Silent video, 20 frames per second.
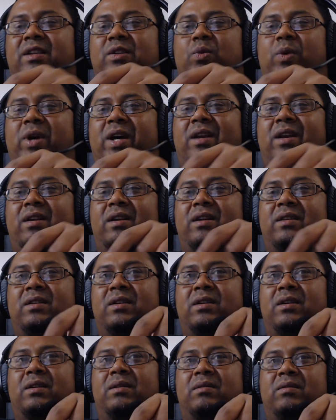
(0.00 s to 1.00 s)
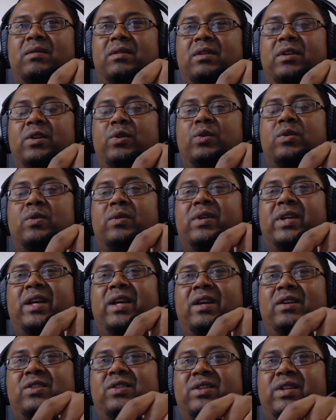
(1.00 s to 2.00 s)
where the Newtown
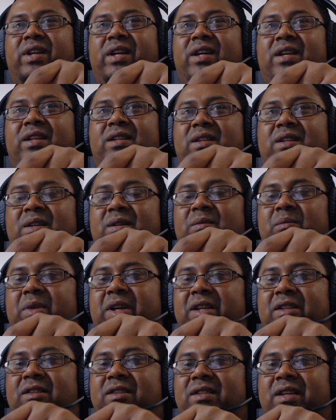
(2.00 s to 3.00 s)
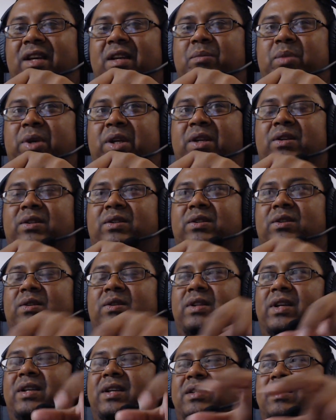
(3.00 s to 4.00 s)
King Street meets St. Peter's. You know,
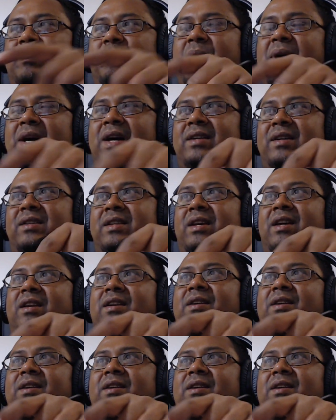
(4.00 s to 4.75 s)
there's a park there,